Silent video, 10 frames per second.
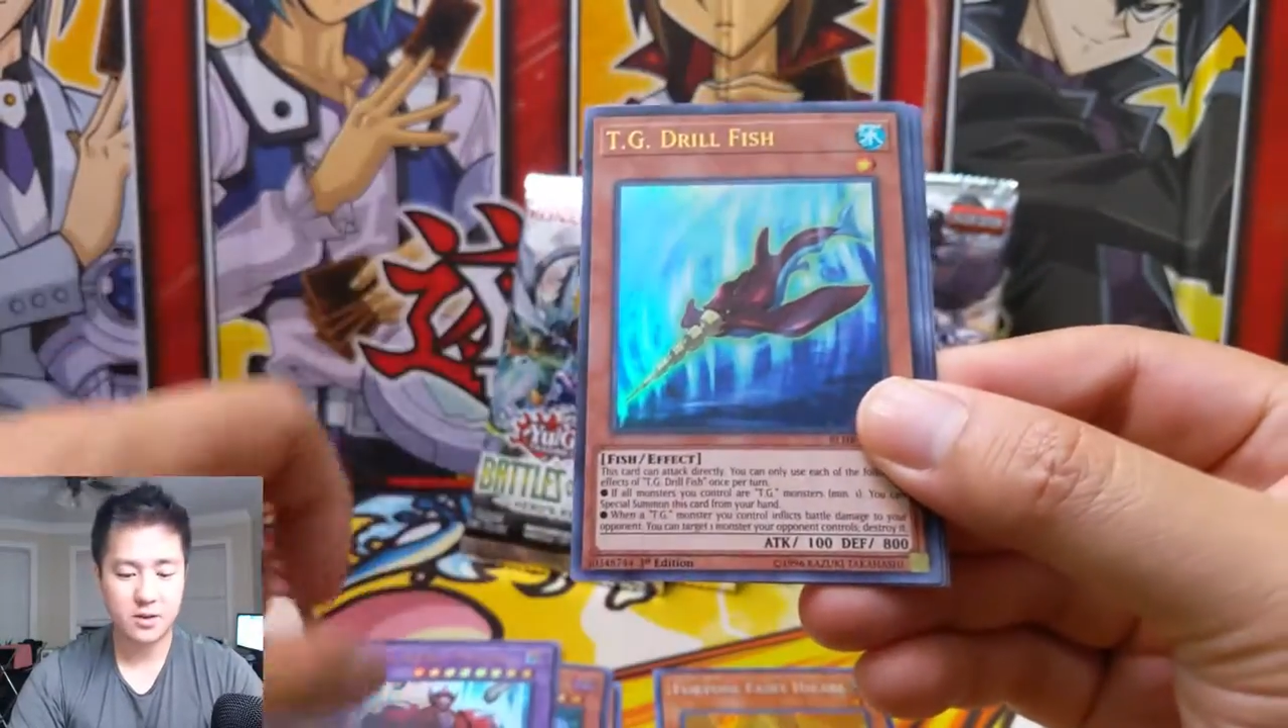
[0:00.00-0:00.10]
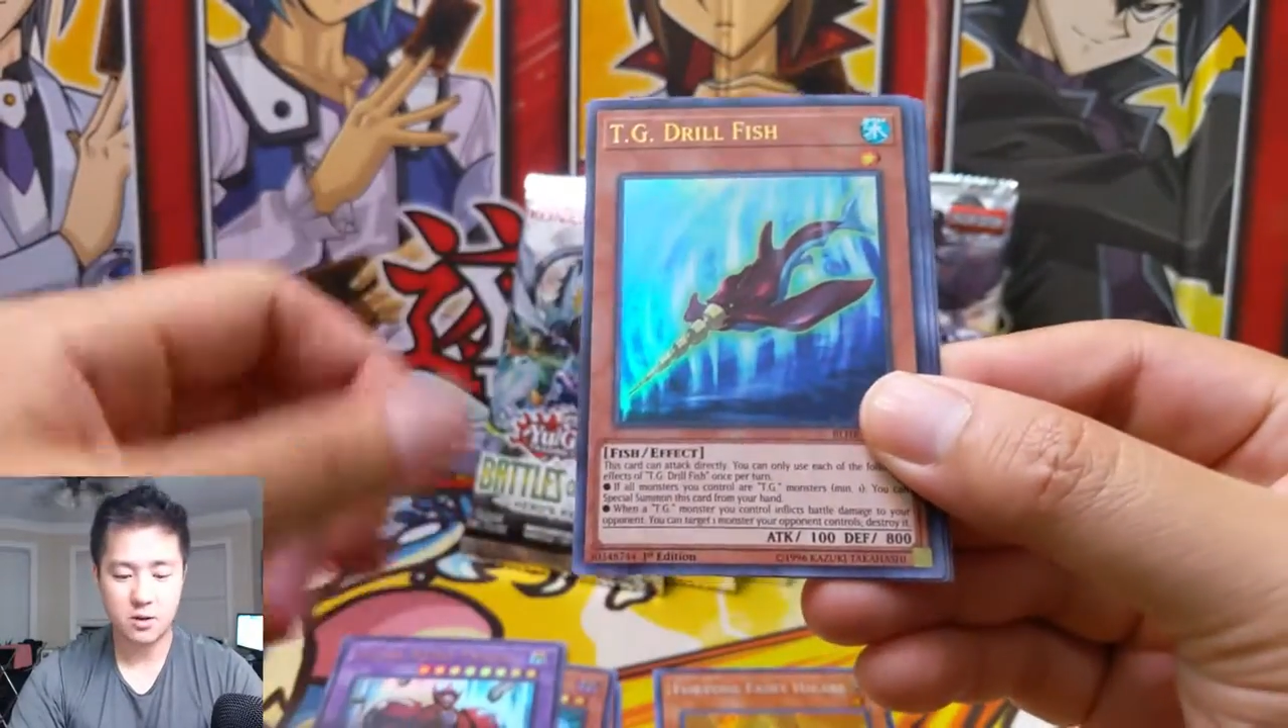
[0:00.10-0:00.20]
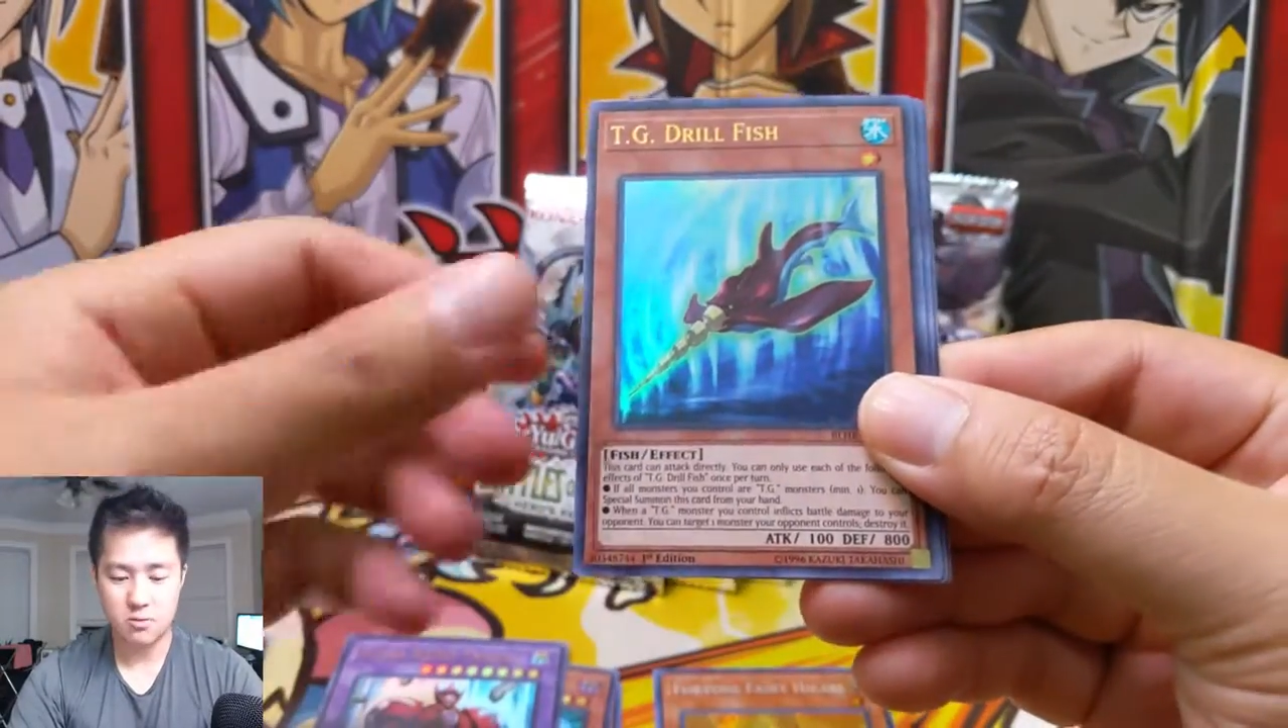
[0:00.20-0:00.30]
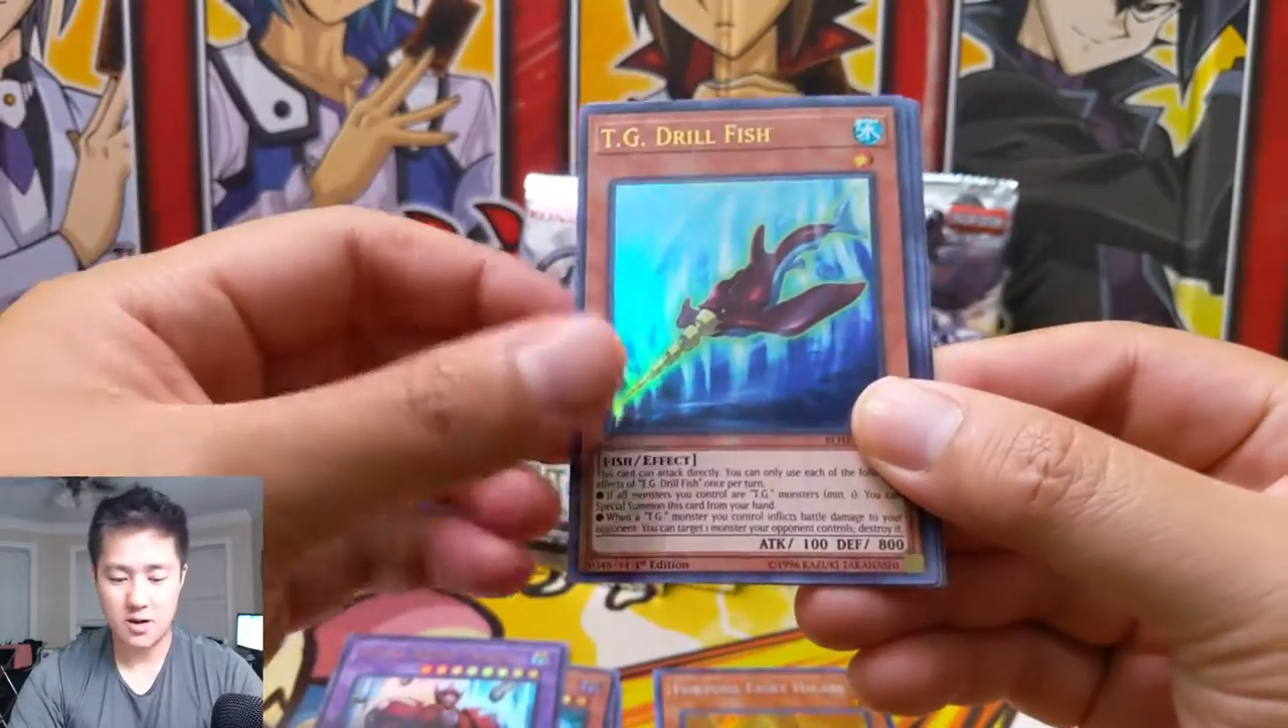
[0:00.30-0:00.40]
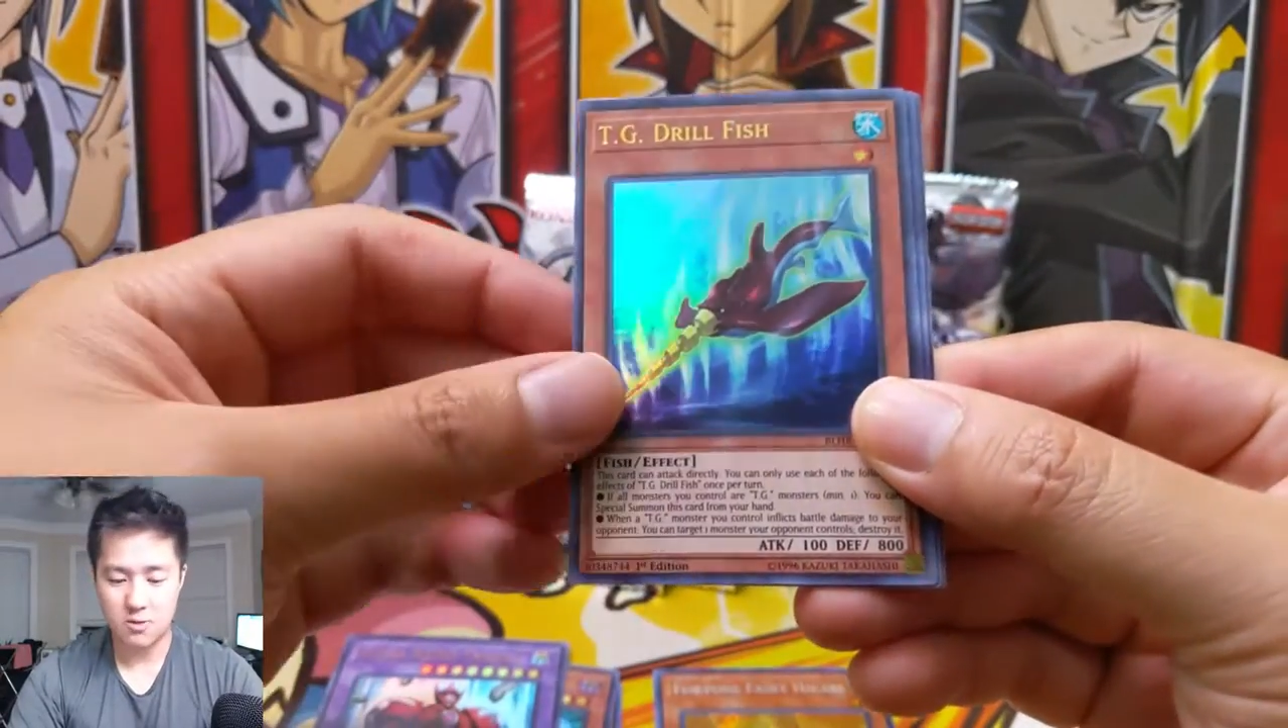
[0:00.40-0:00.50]
the
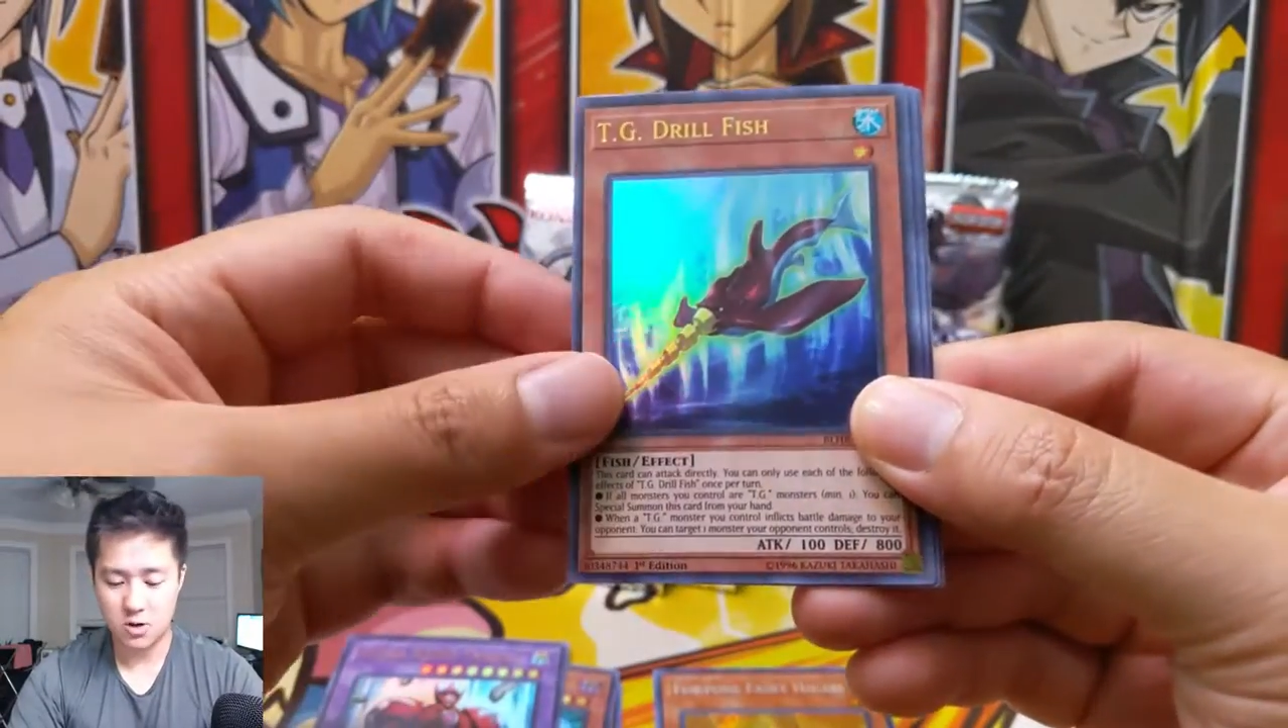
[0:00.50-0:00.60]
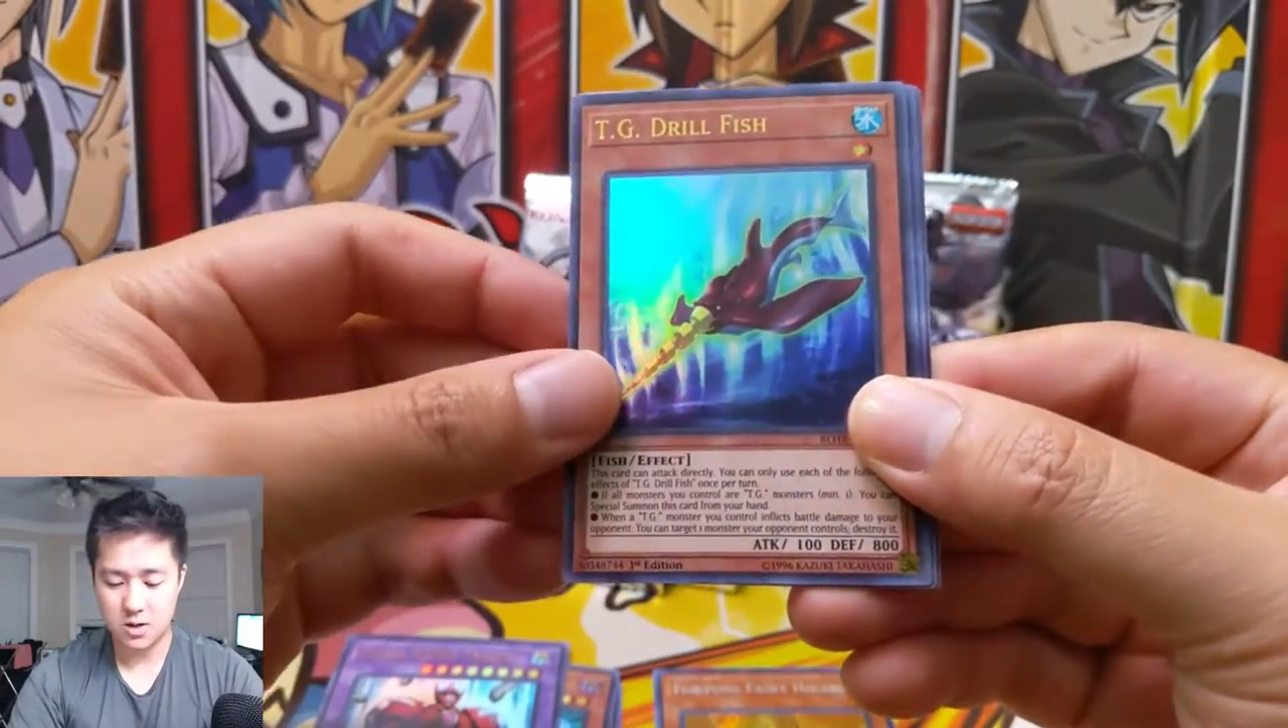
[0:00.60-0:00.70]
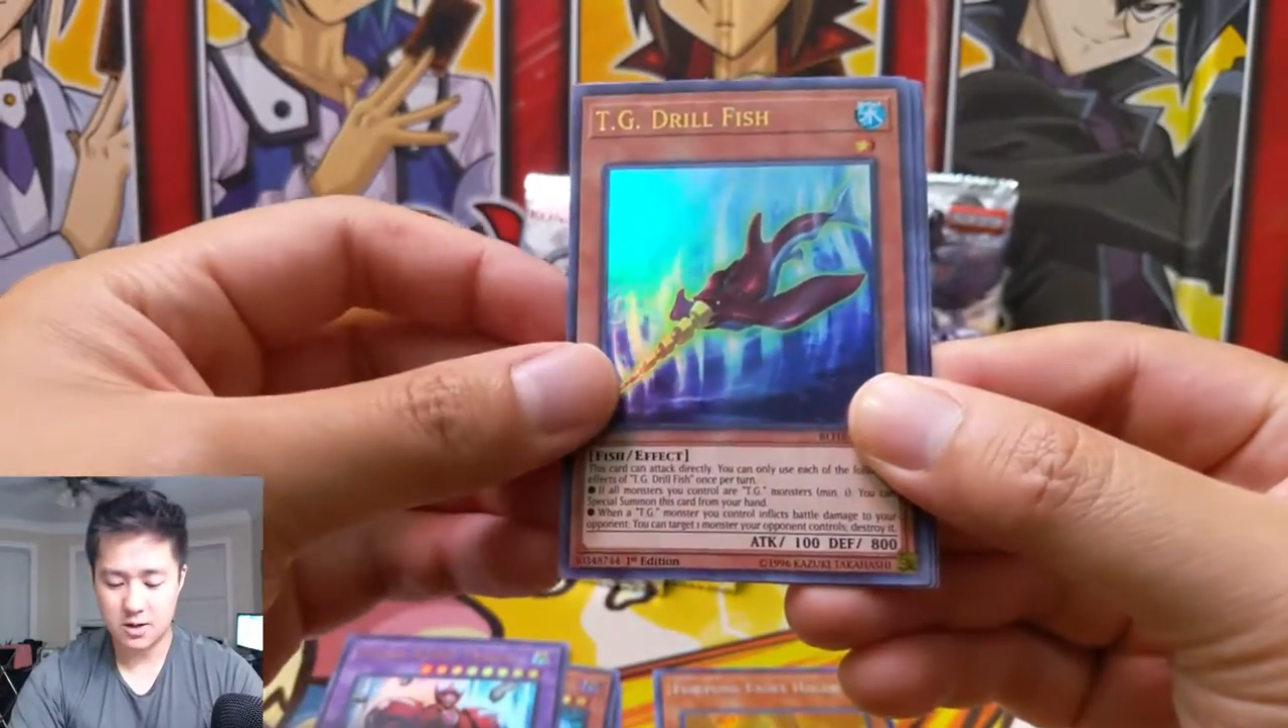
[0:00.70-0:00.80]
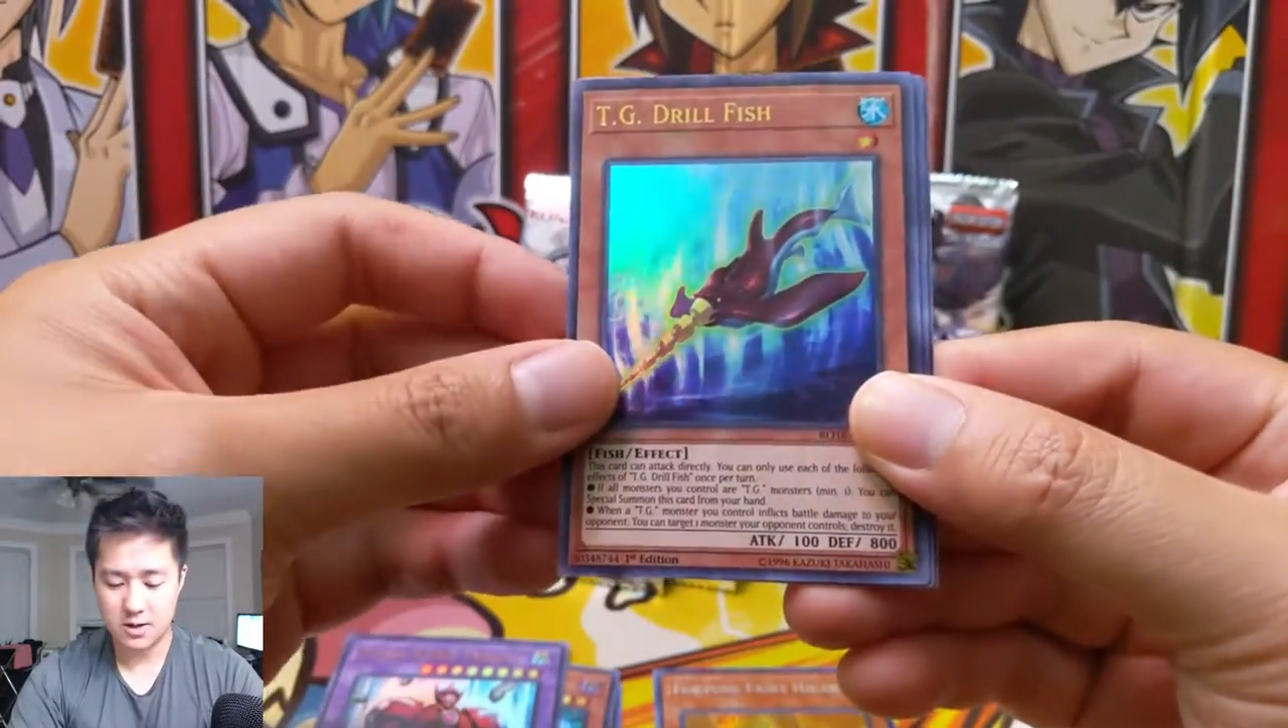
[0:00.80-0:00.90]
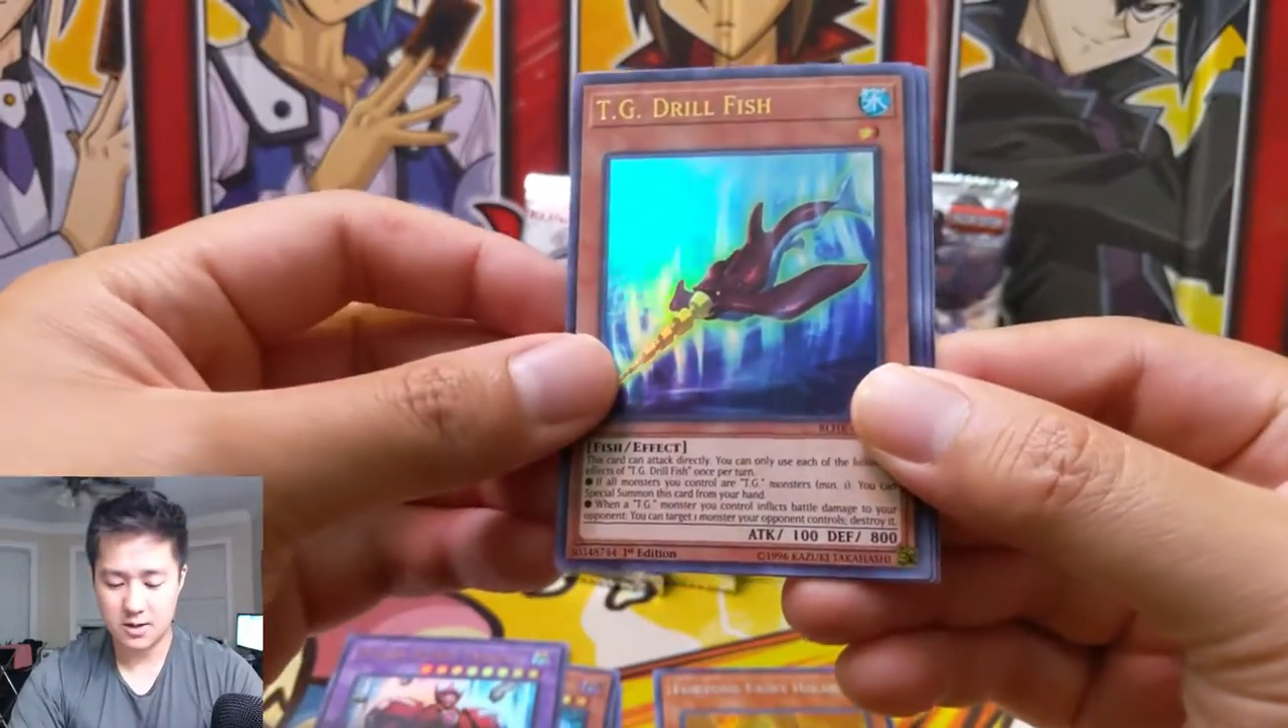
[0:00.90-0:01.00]

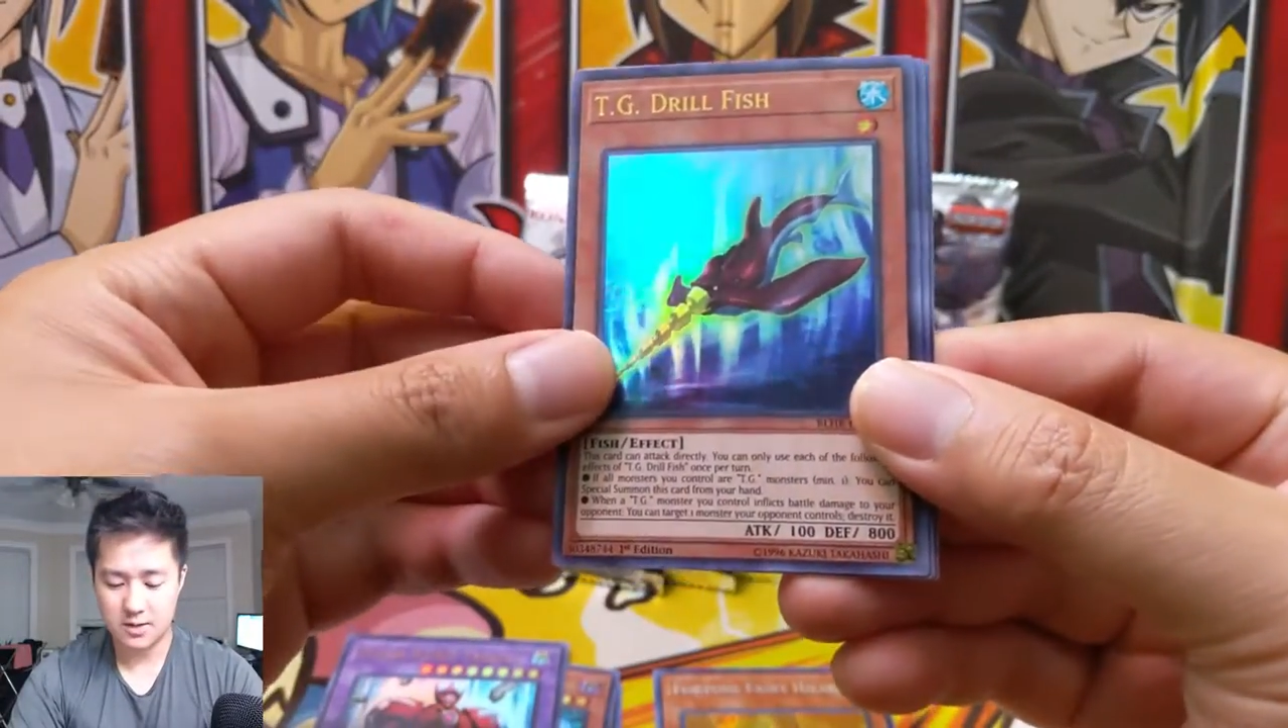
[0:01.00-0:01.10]
groundwork